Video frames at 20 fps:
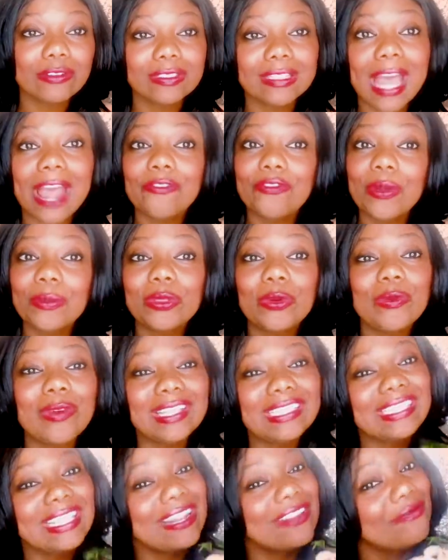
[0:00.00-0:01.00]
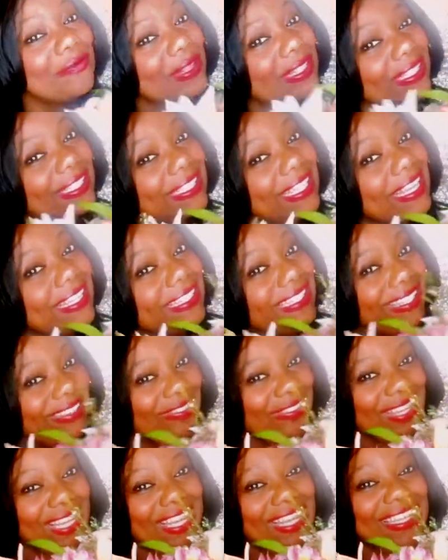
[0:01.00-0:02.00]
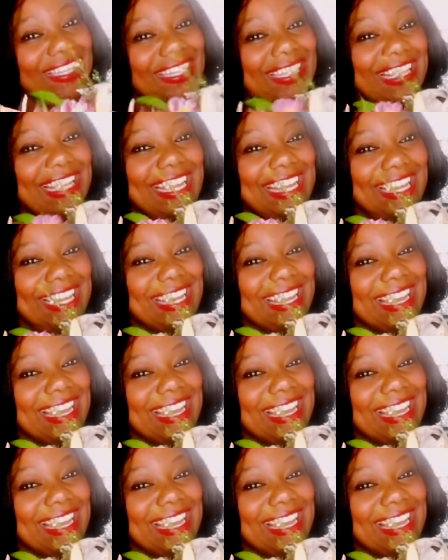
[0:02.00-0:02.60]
not from the ones that have been sent to me,